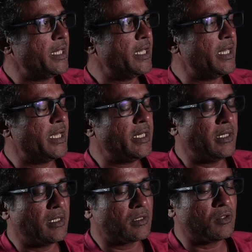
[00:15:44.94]
And
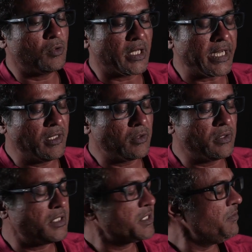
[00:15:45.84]
to
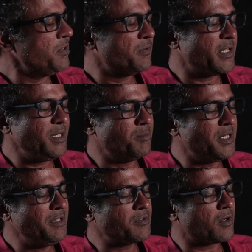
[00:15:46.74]
just give you a very
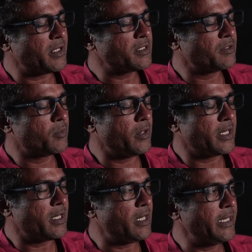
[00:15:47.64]
brief context of
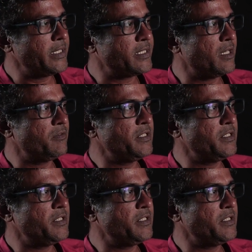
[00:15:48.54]
Pulicat Lake itself,